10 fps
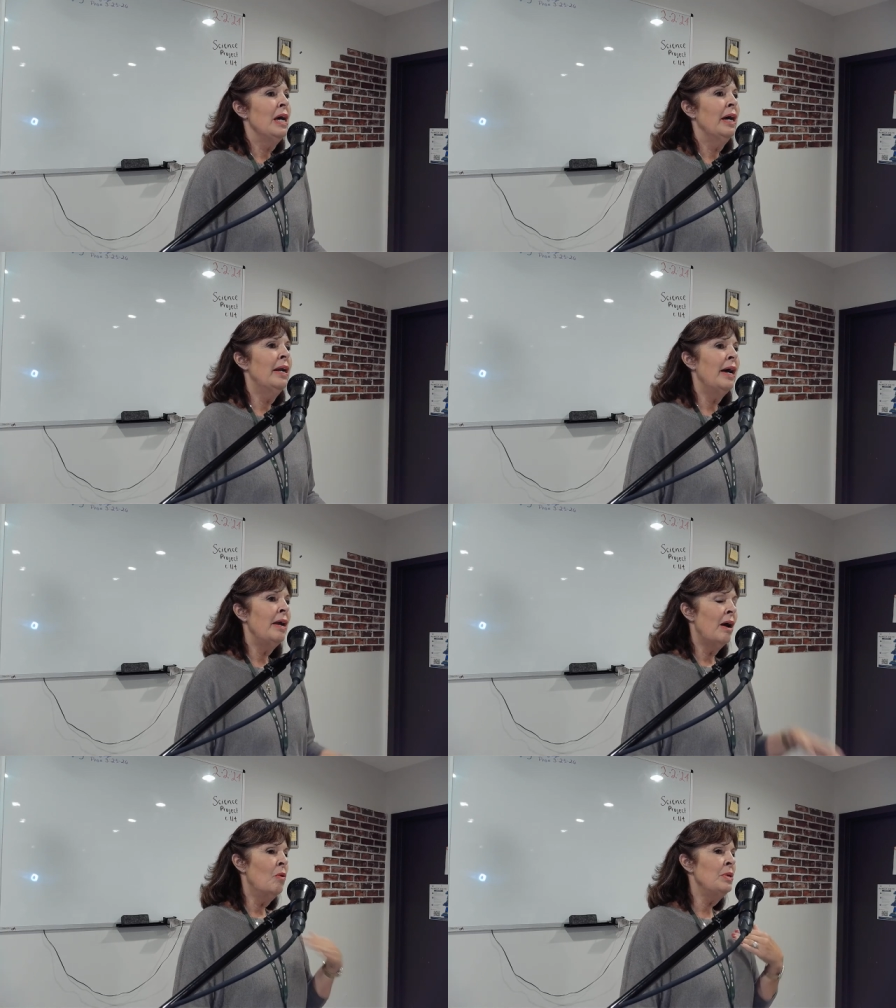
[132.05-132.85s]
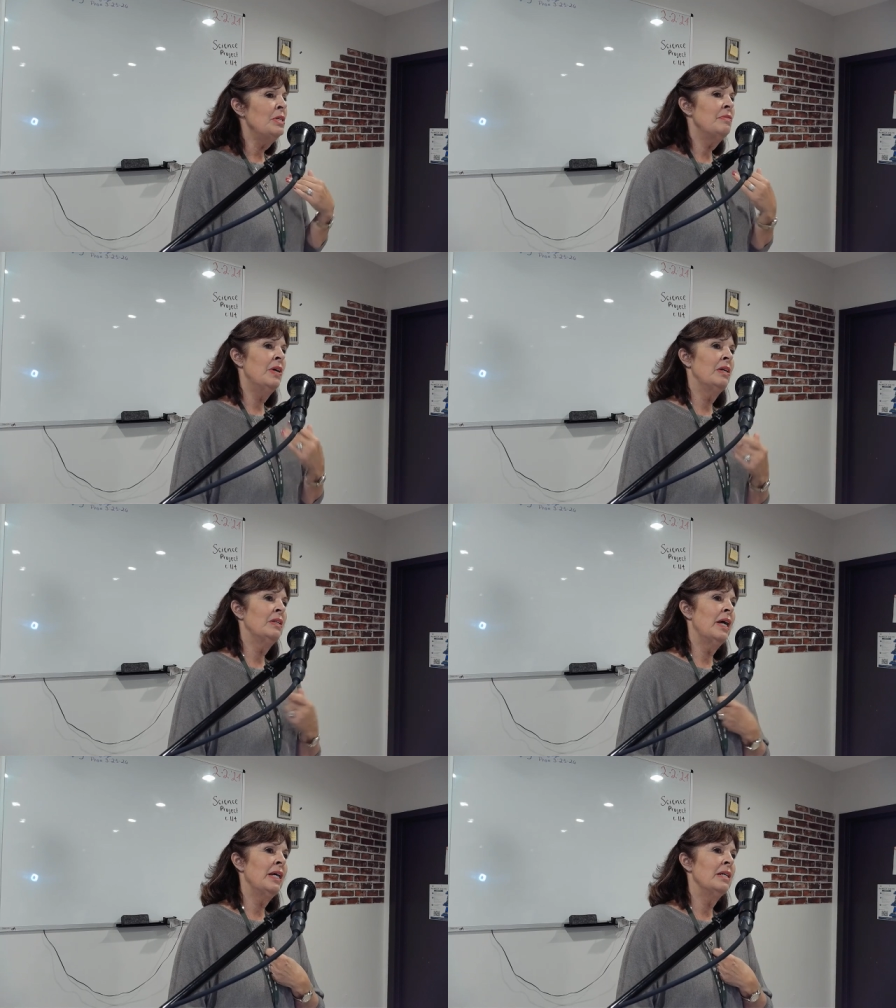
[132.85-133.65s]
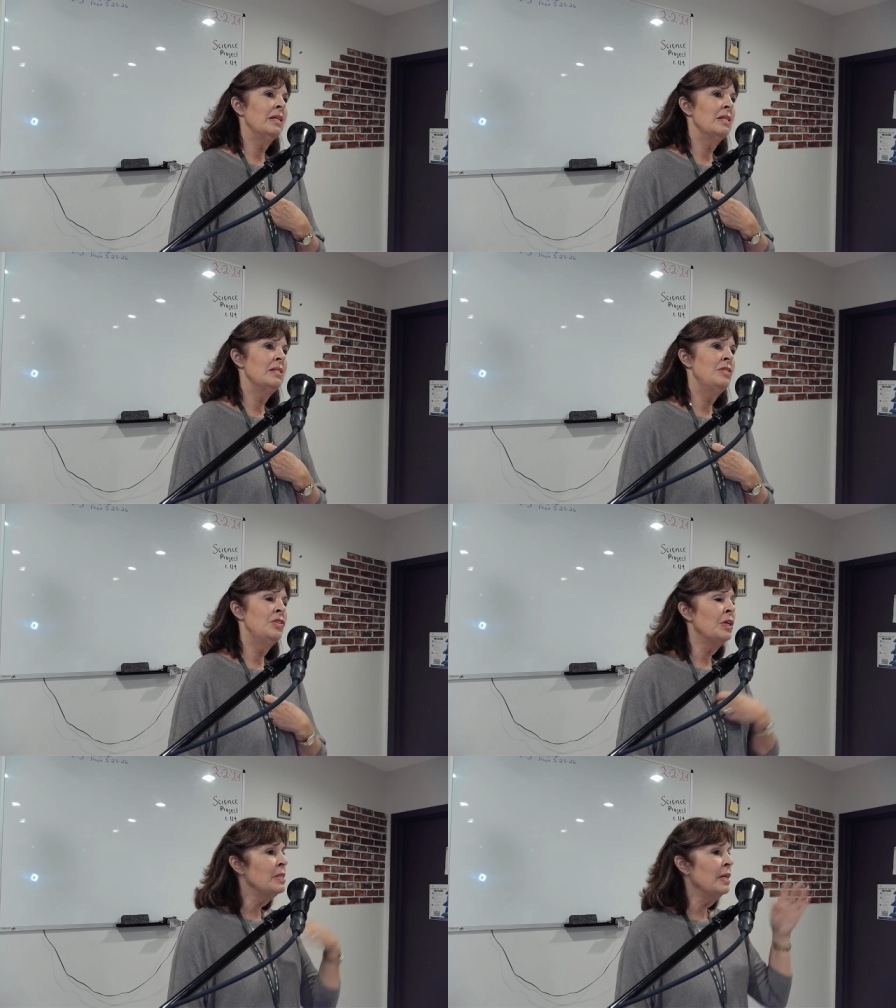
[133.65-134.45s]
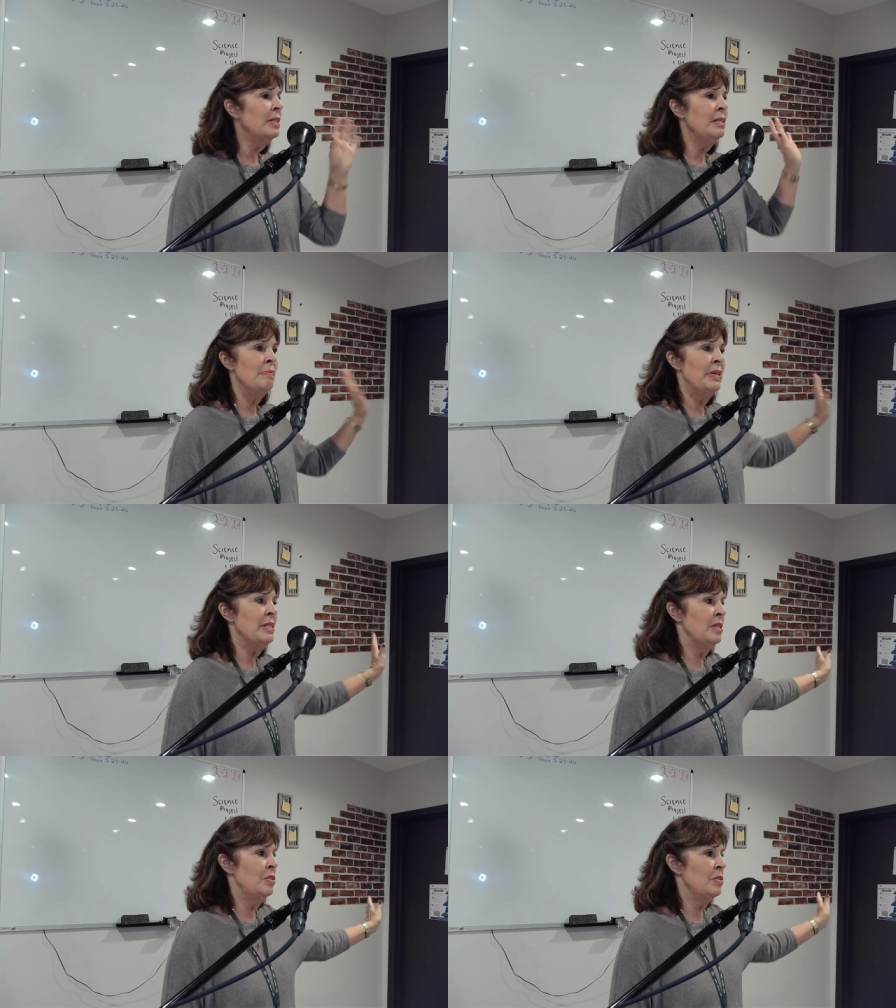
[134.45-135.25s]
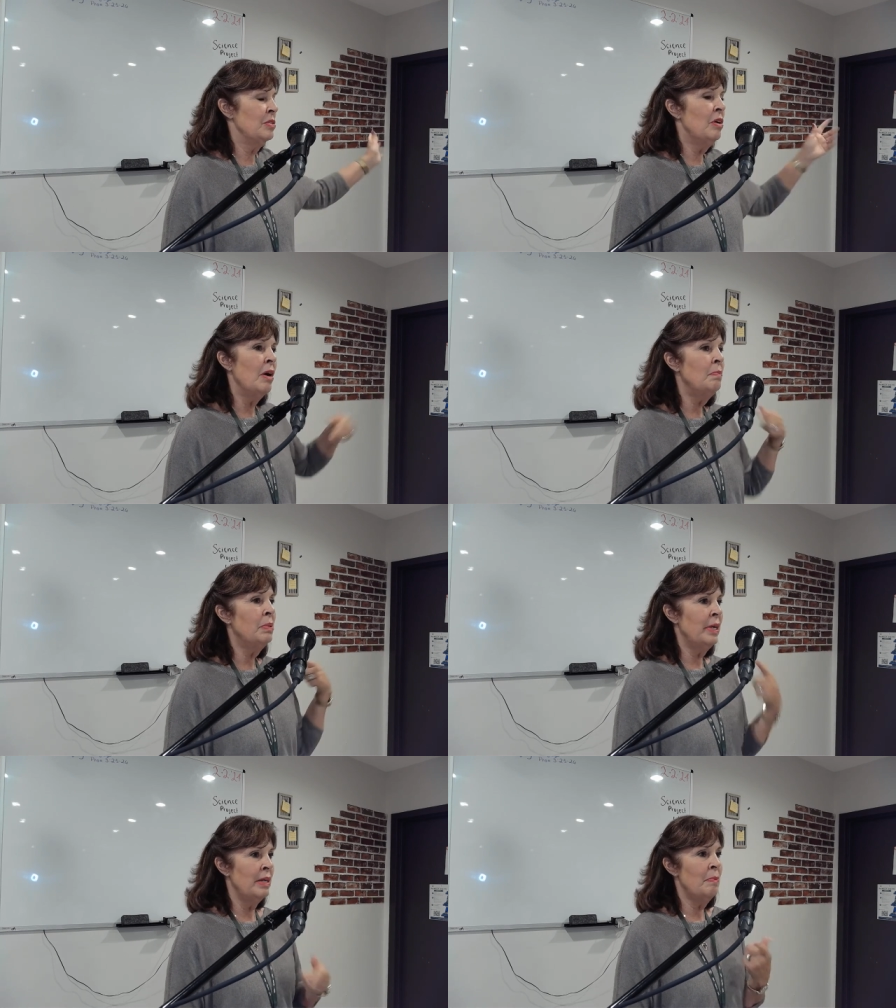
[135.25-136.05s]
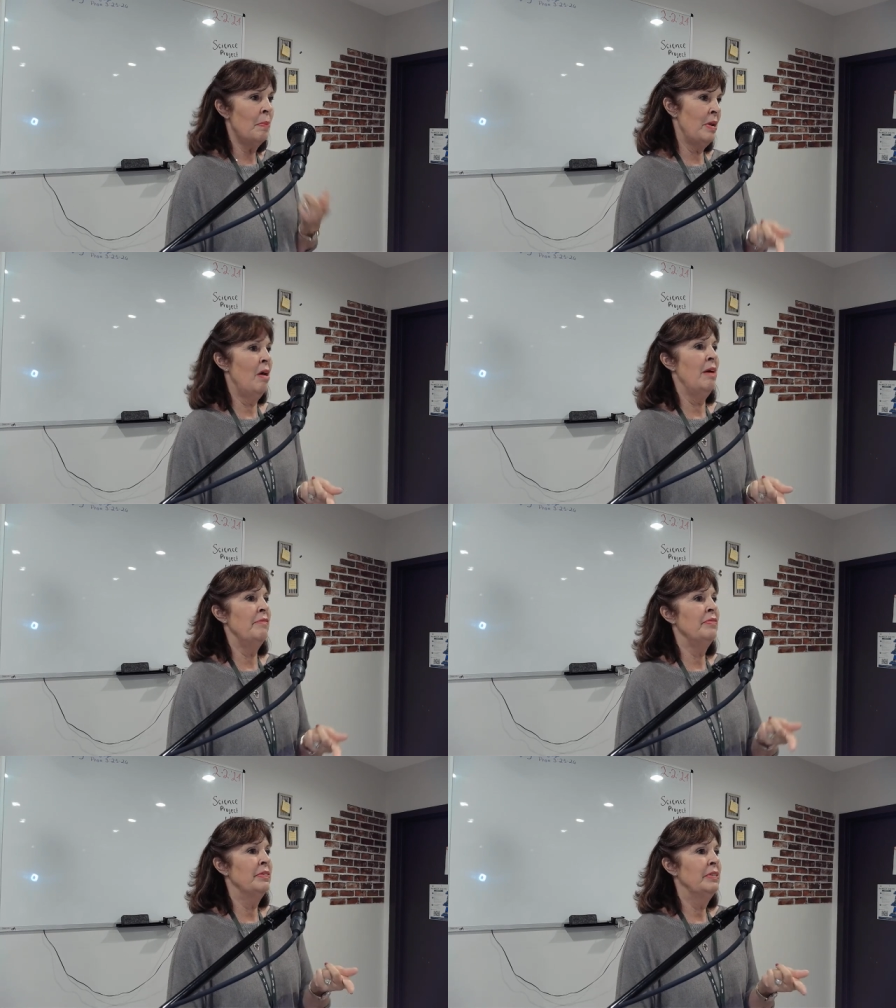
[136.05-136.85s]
And I always felt like just like these messages, God planned my life.